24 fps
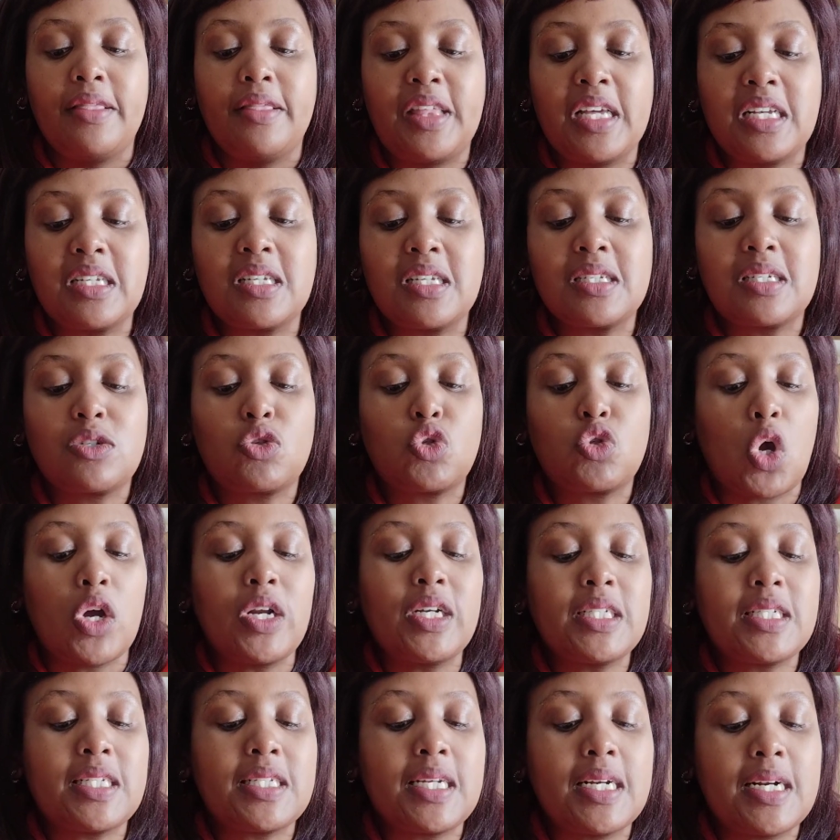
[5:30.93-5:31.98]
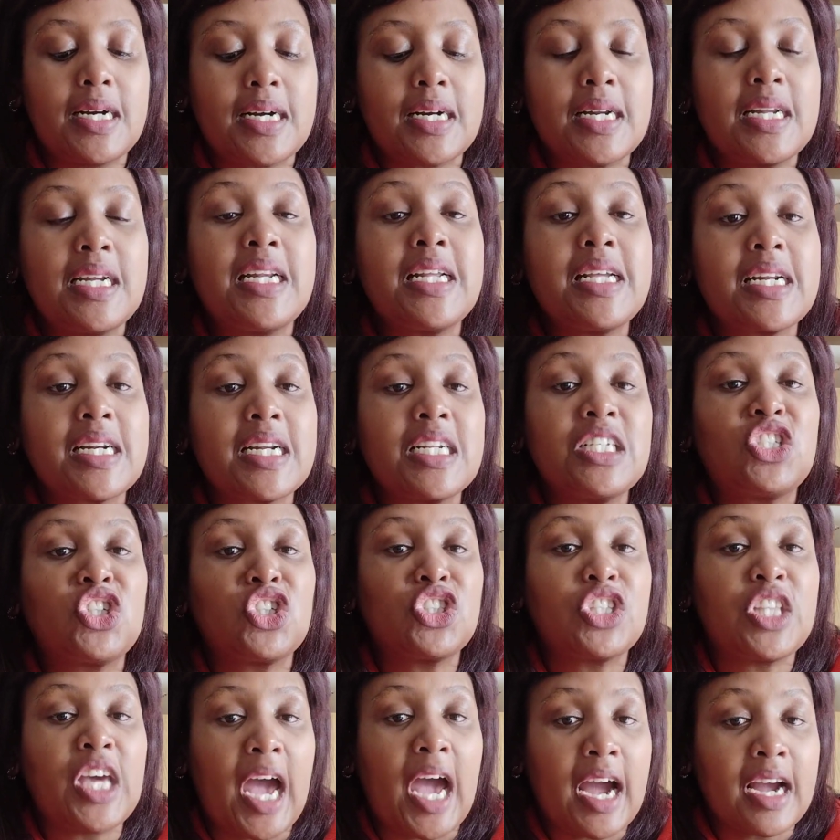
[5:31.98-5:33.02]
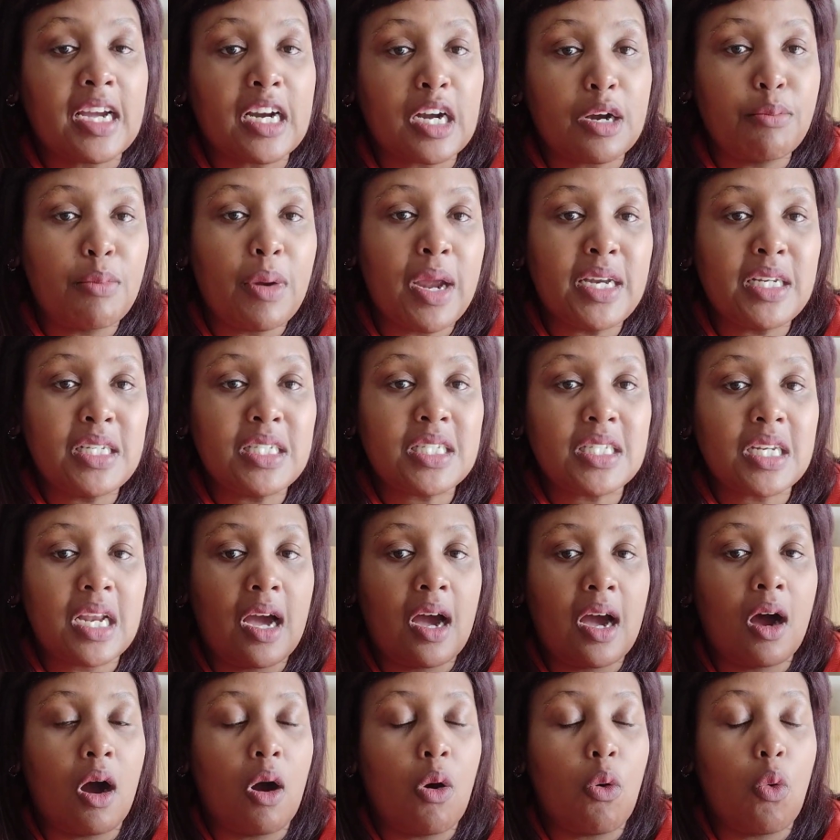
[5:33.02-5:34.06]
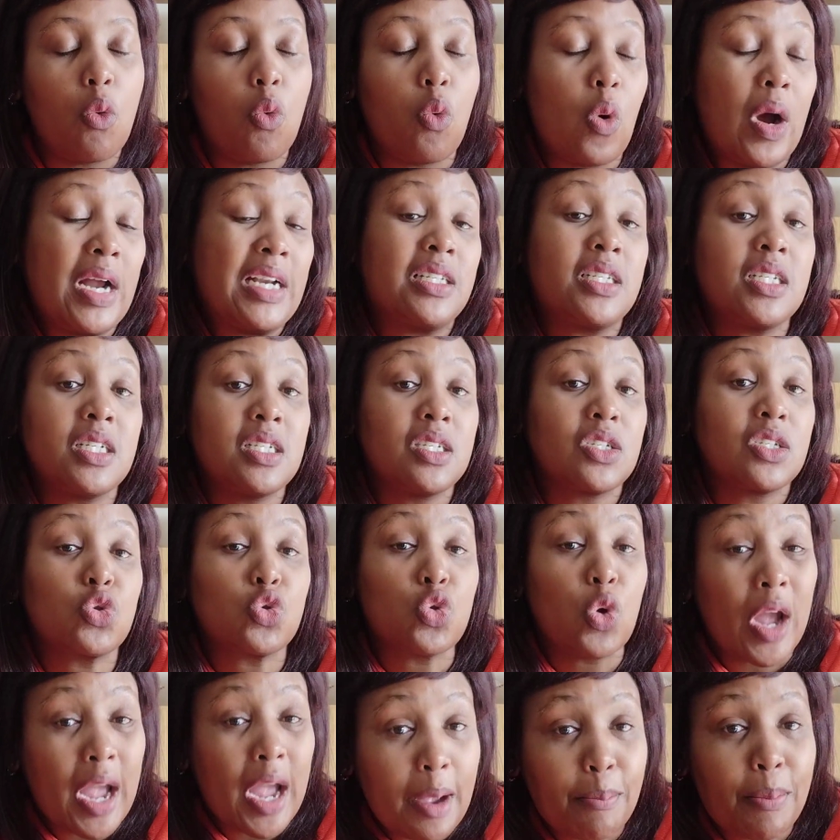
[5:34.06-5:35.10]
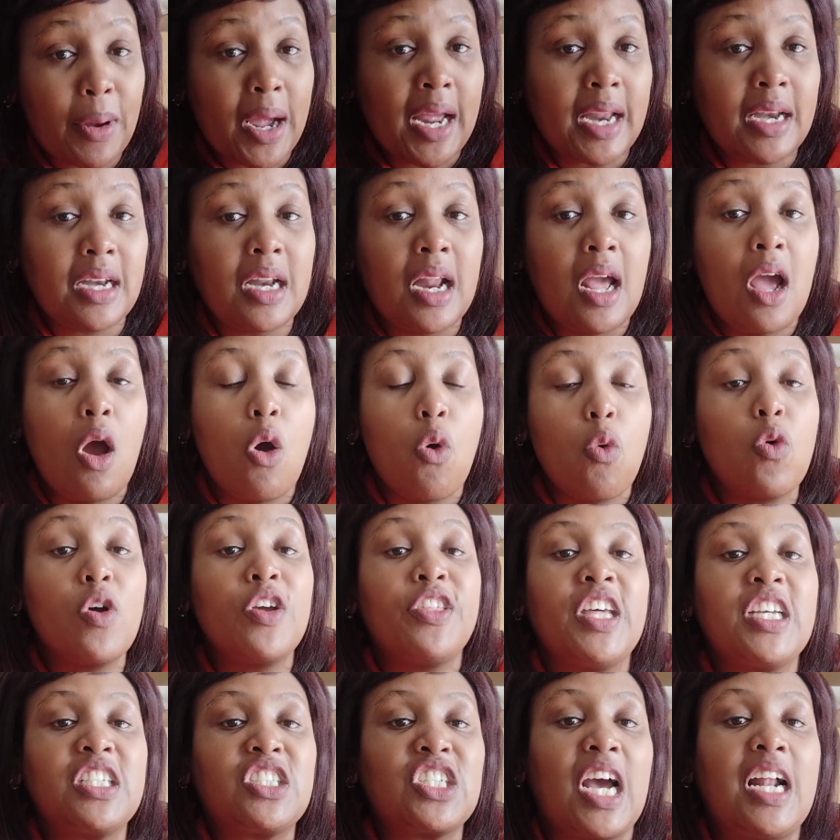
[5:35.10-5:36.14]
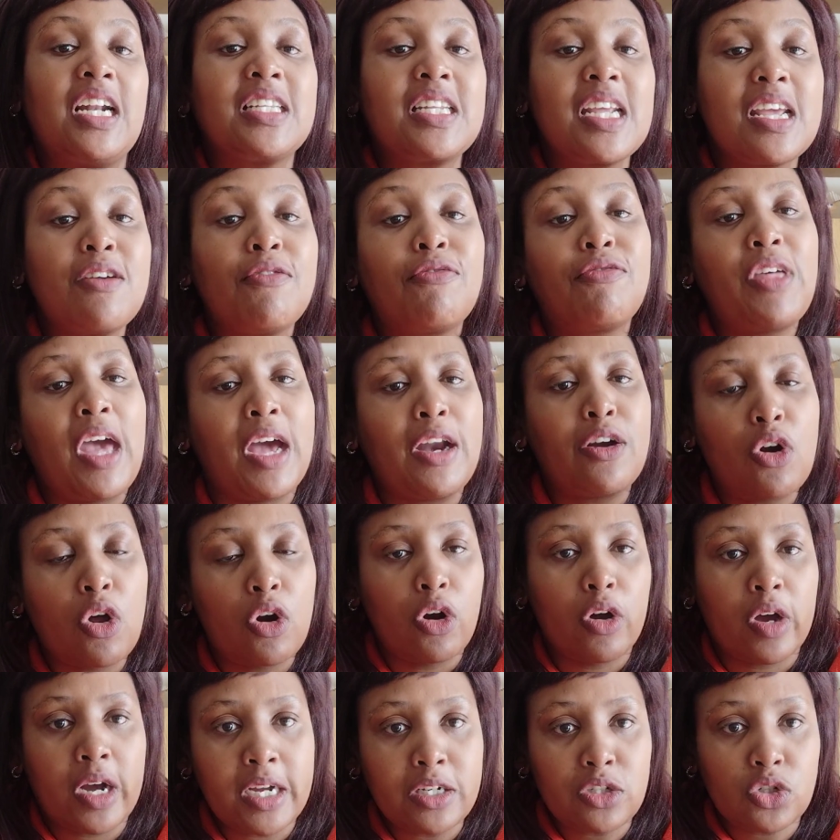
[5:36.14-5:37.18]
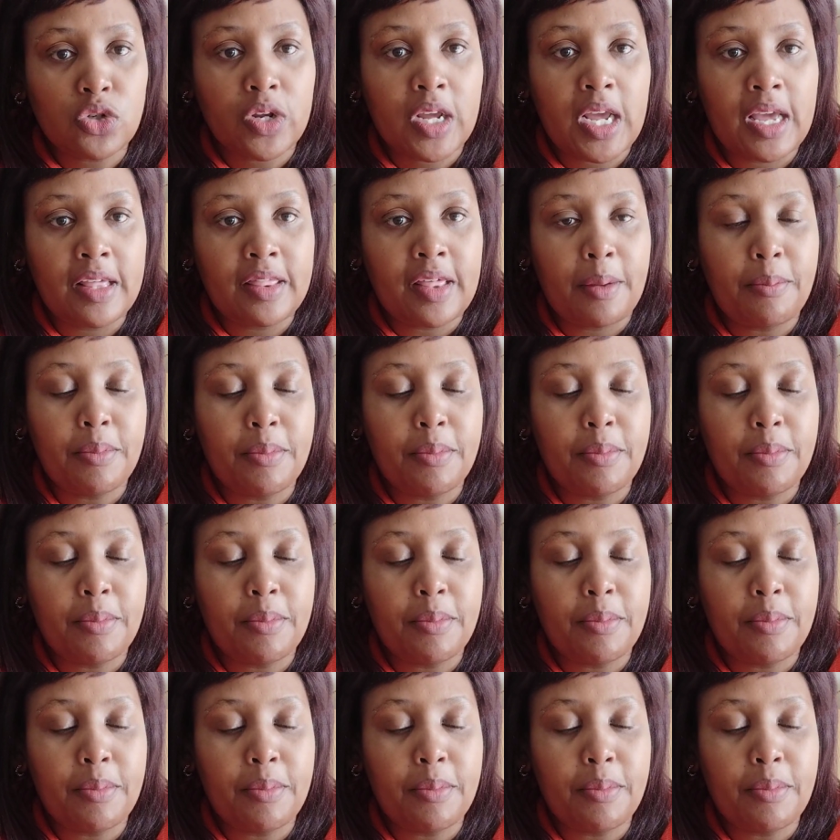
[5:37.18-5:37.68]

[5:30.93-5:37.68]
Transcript: they don't really reach the agreement what is to happen with the child if they're no longer together.